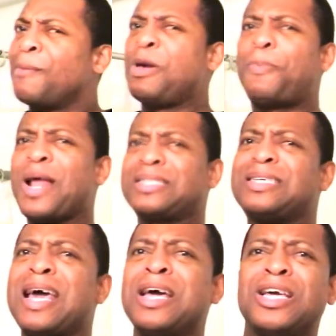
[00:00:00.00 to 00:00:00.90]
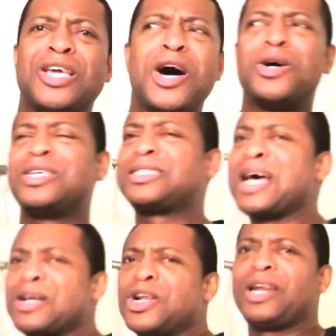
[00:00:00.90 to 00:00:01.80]
People are saying, yo, the
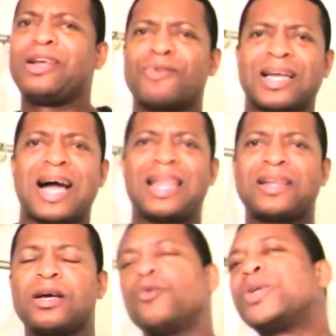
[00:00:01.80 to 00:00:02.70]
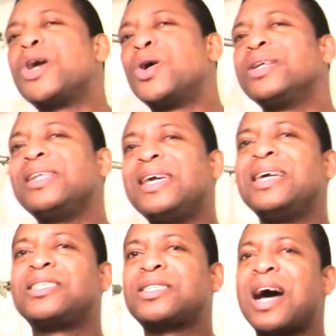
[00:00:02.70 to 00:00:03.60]
song not lyrical and not. We don't
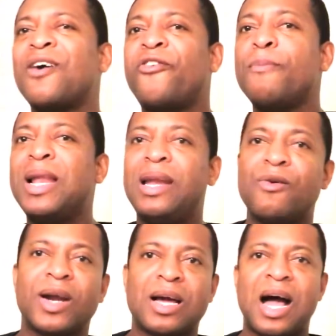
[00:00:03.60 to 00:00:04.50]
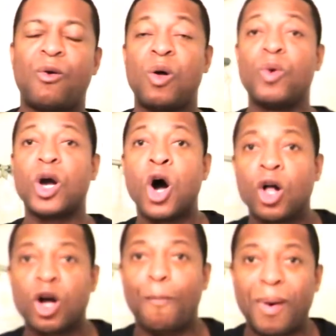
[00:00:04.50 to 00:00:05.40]
need song for being lyrical when we
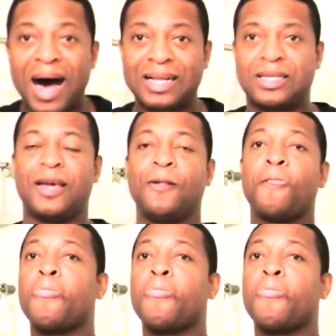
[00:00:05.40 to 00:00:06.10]
go out the party.